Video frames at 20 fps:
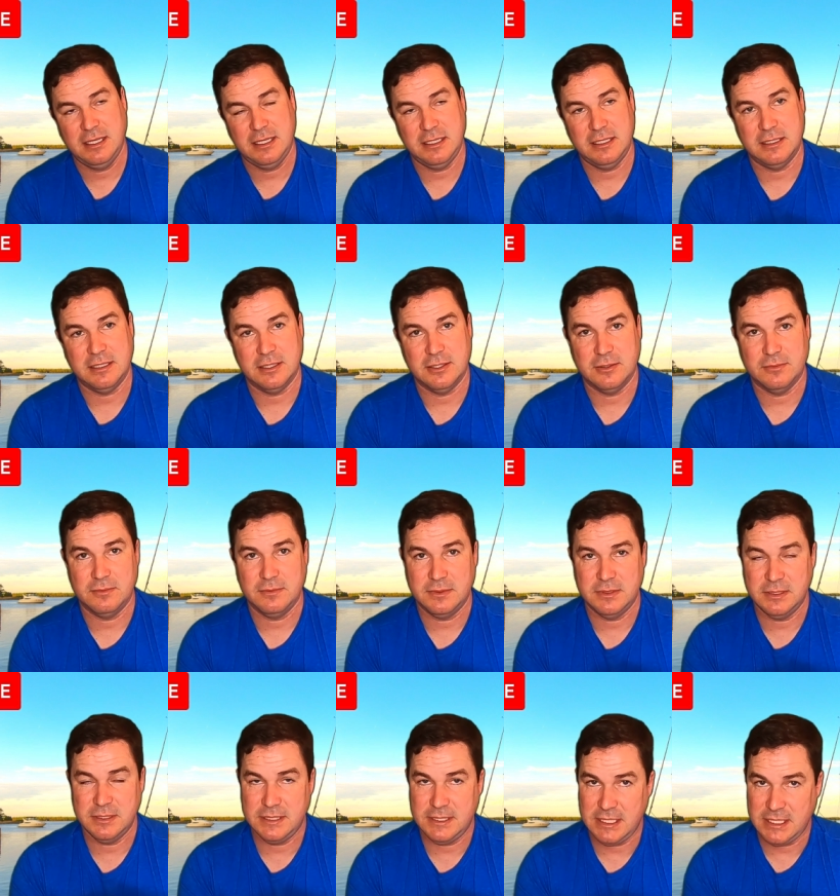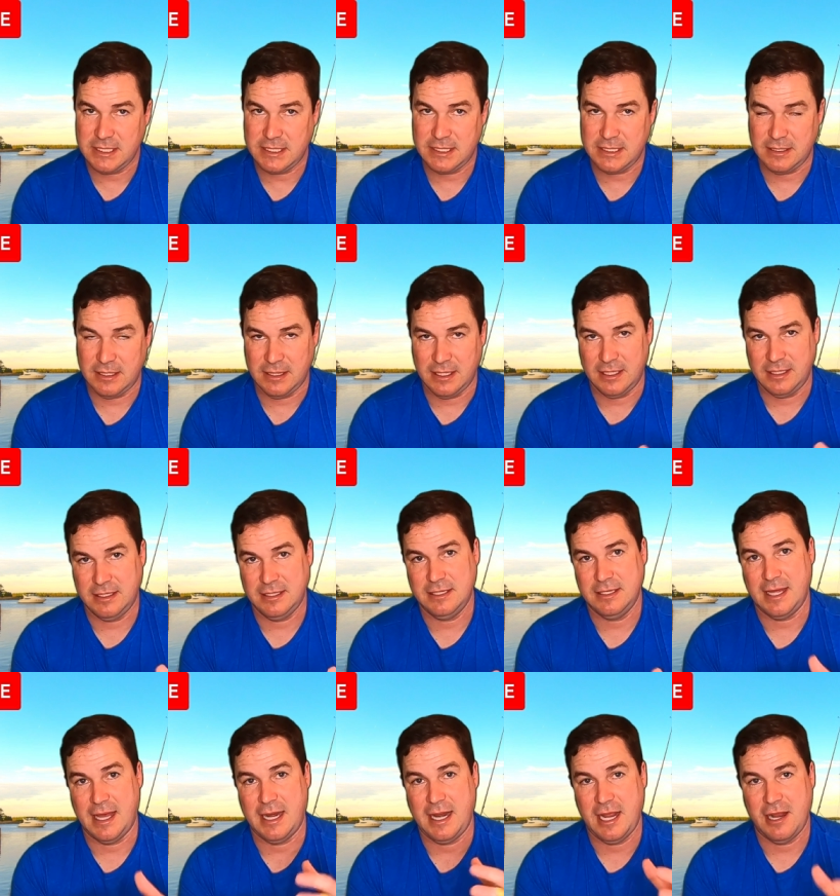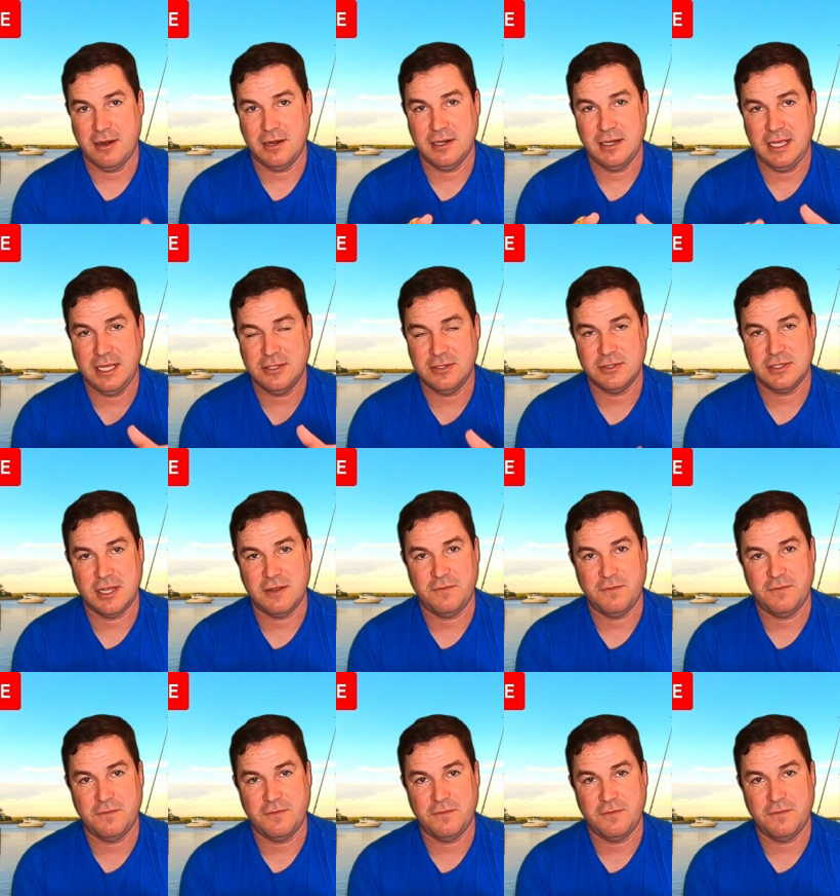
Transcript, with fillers: DC and then to that Andrews